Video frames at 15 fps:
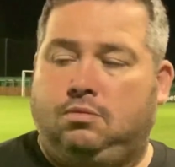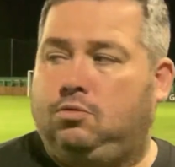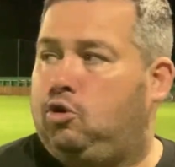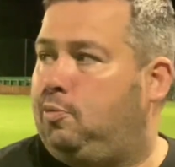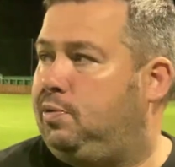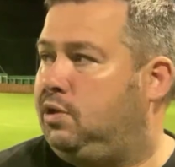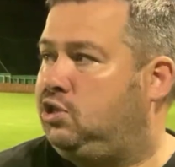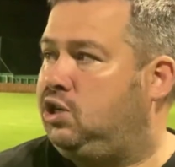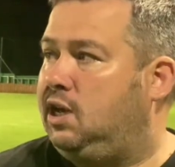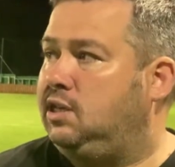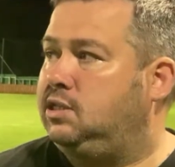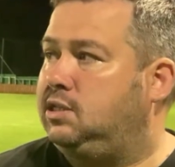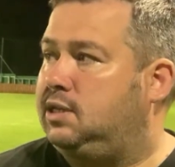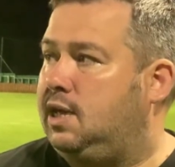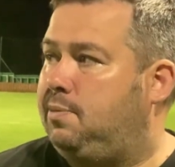a couple of
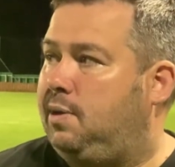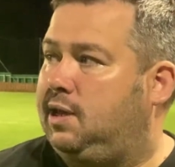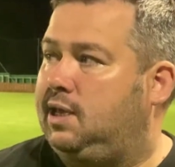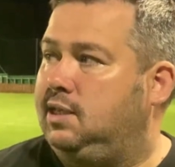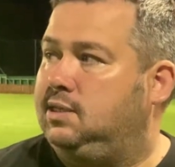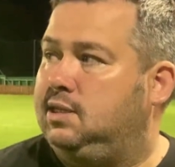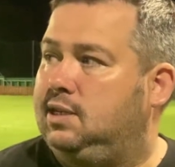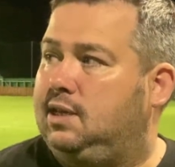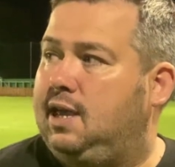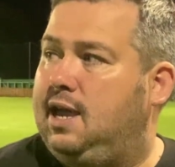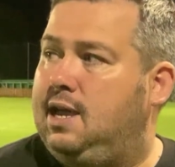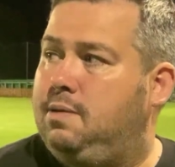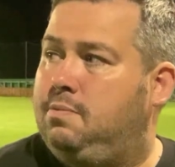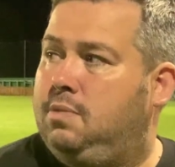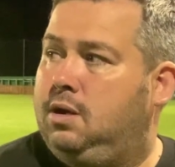changes to get back into the
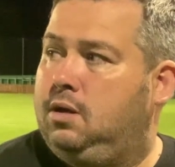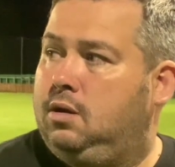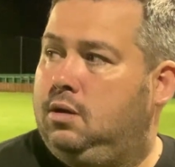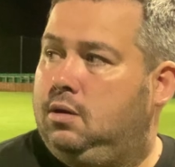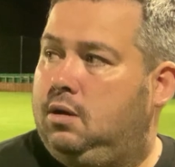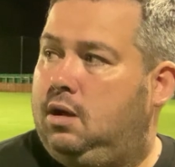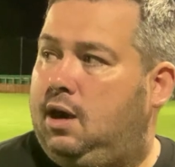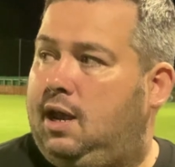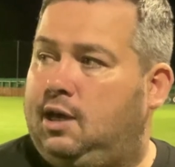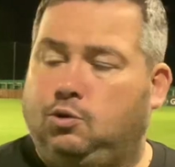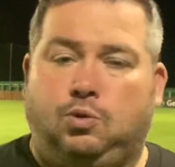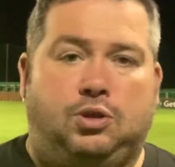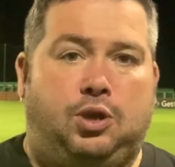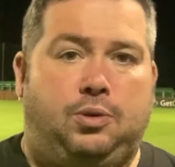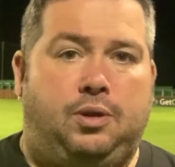game, and as
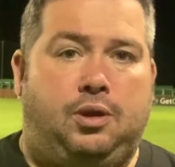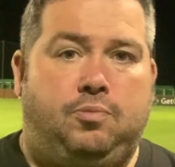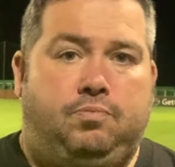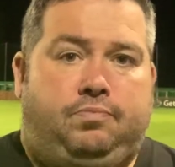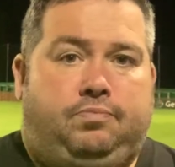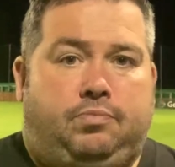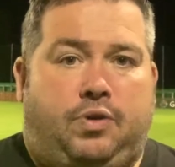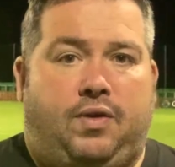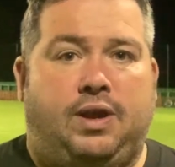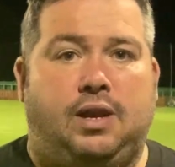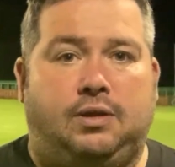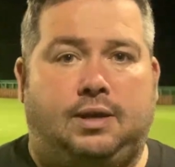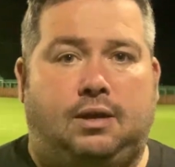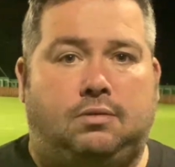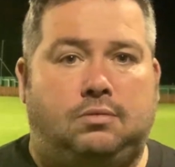we're doing them,
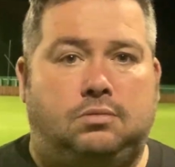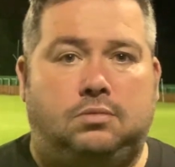3-0 down.